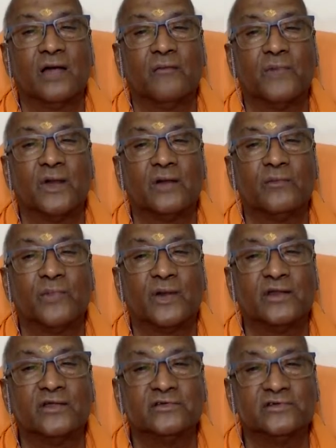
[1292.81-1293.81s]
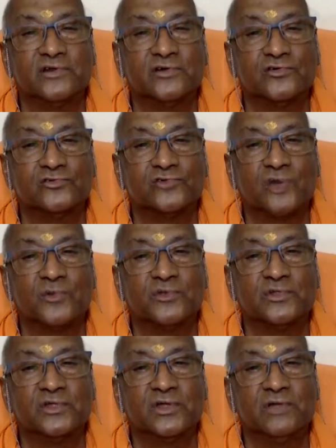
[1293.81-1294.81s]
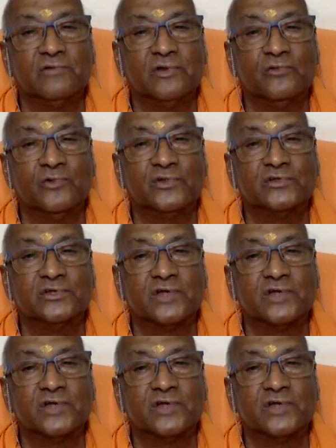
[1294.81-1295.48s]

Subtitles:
But is it true, Swamiji, the evil wins?